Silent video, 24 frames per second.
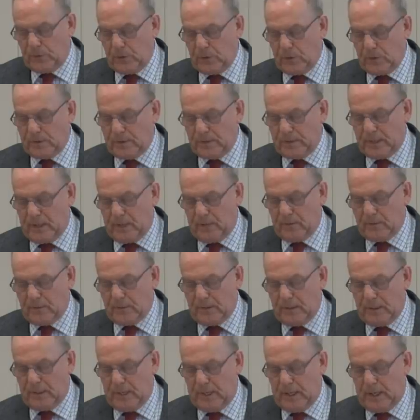yourselves
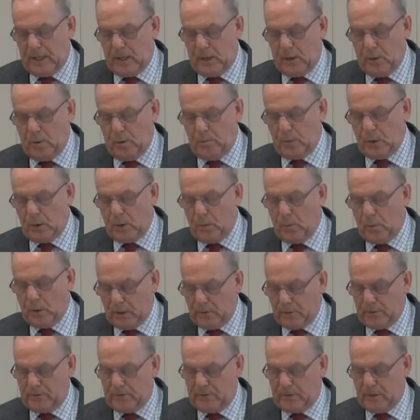today whom you
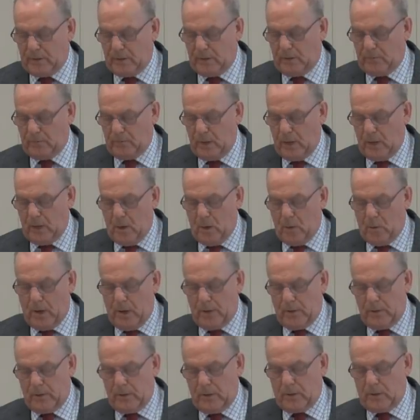will serve,
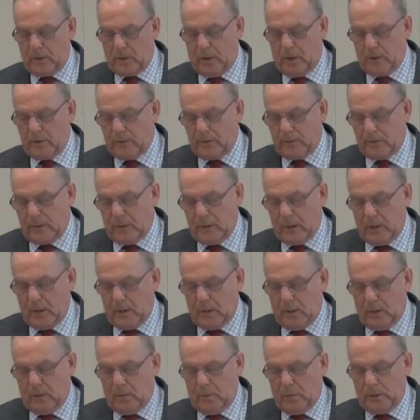whether the gods
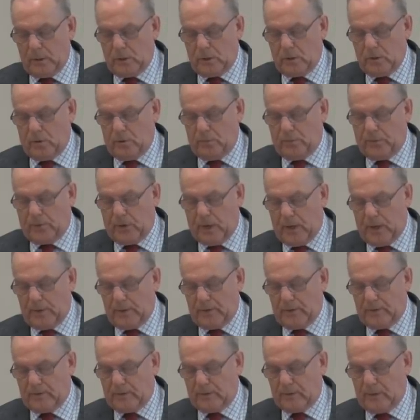which your
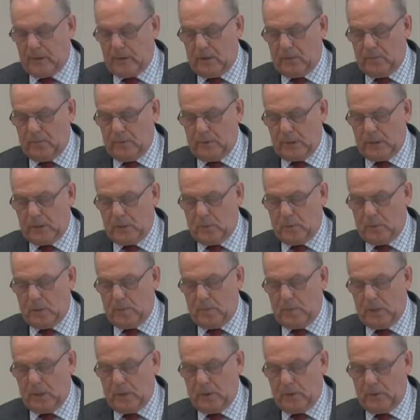fathers served, which
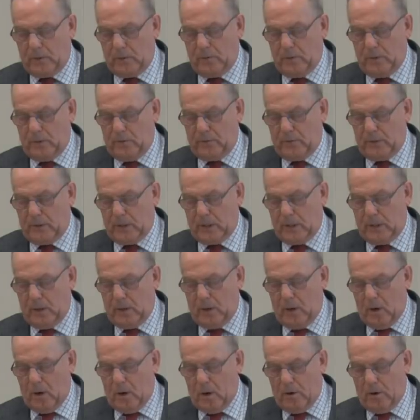were beyond the river,
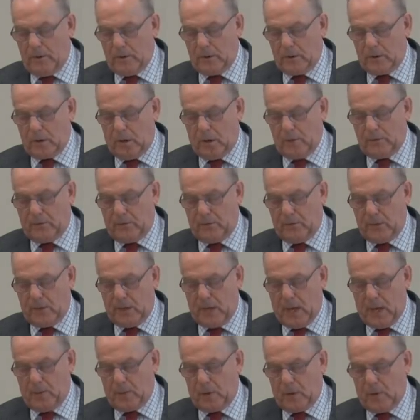or the gods of
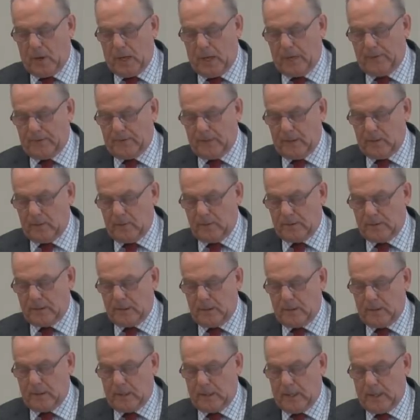the Amorites in whose
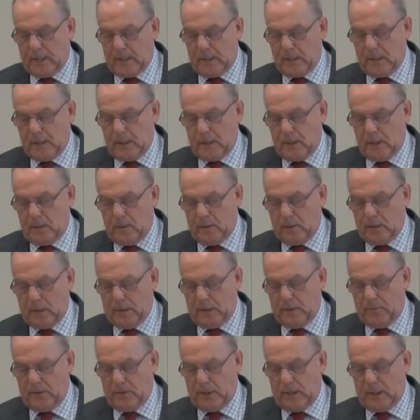land you are
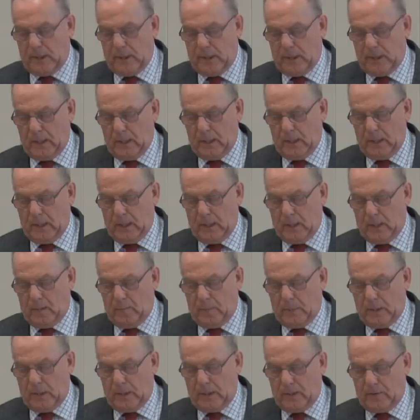living.
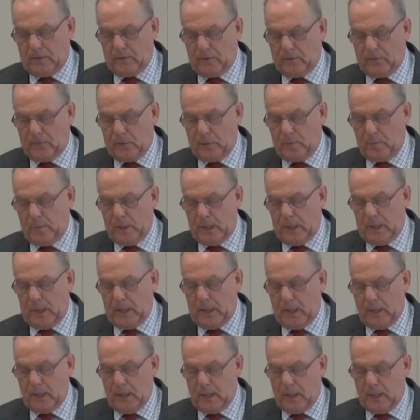But as for
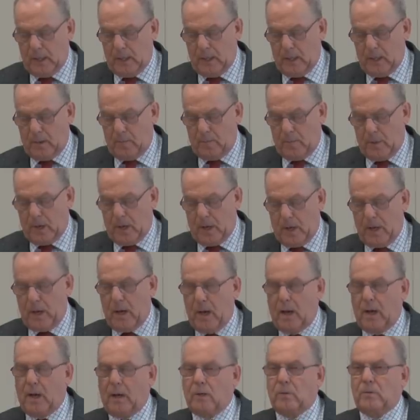me and my
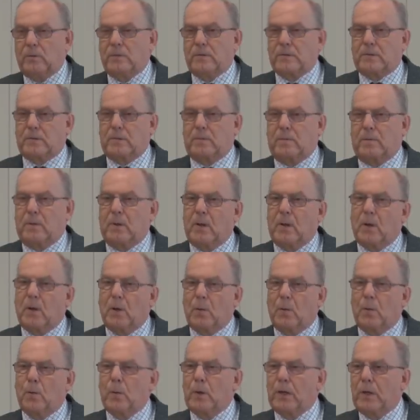house,
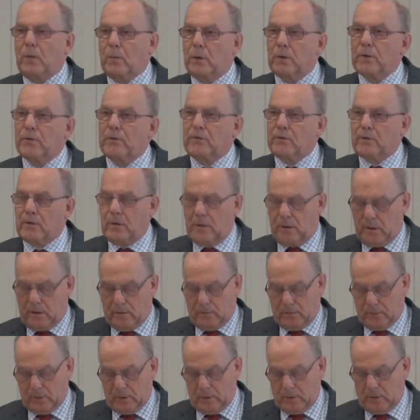we will
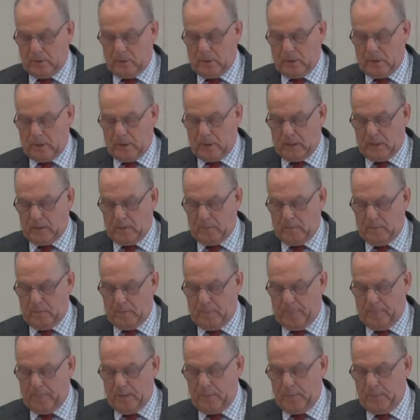serve the Lord."
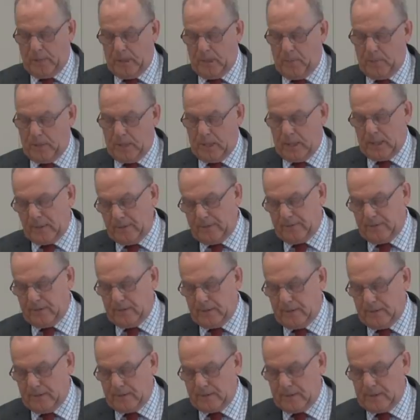The people
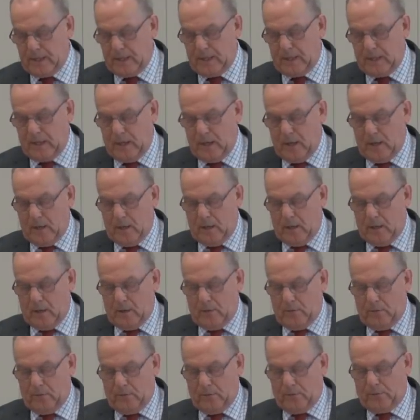answered and said,
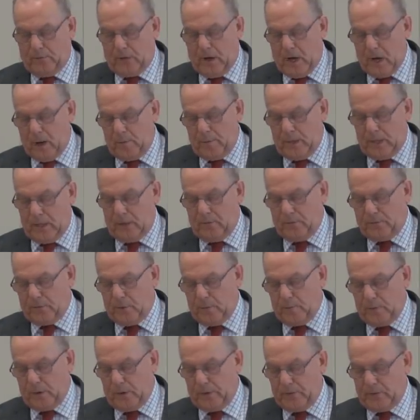"Far be it
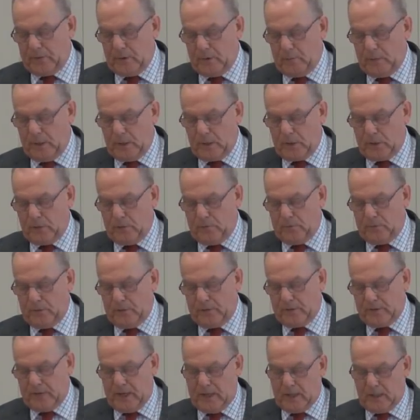from us that we should
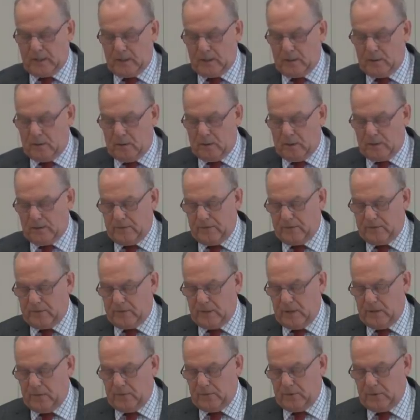forsake the Lord to
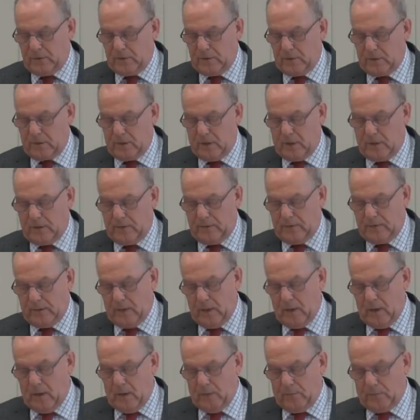serve other gods.
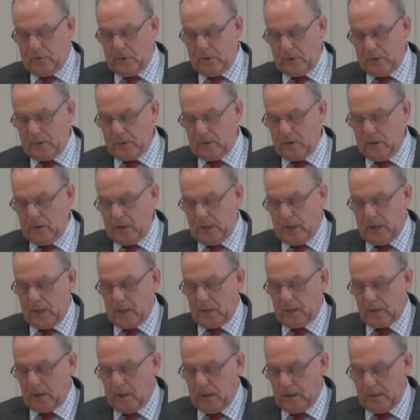For the Lord
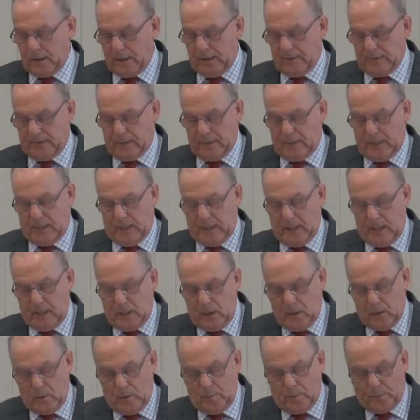our God is
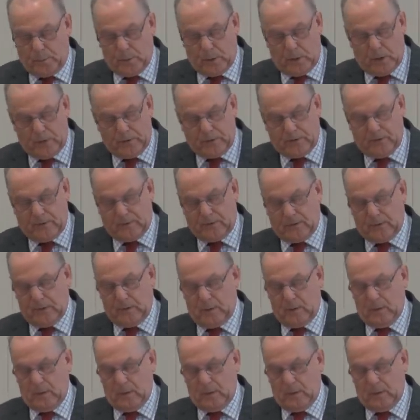he who brought us